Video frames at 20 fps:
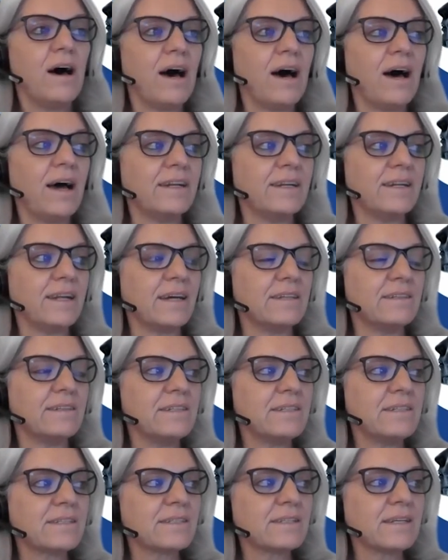and
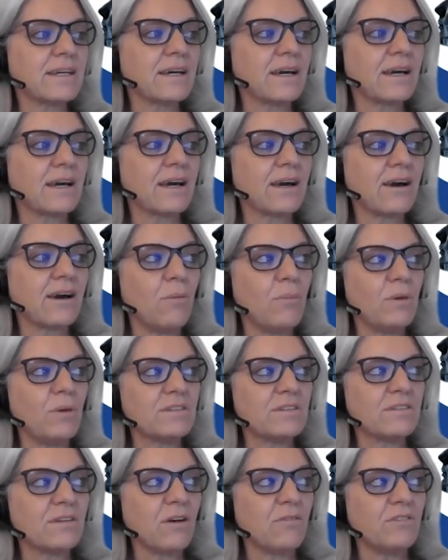this
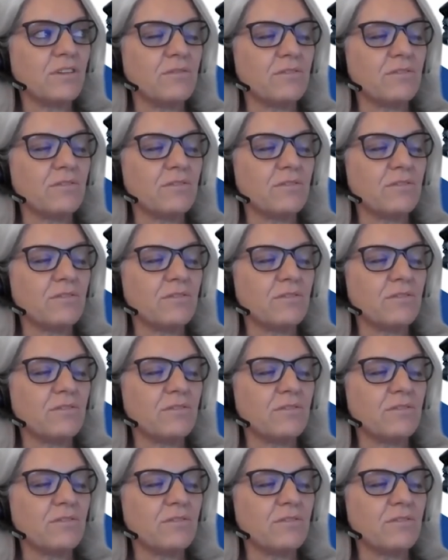common soft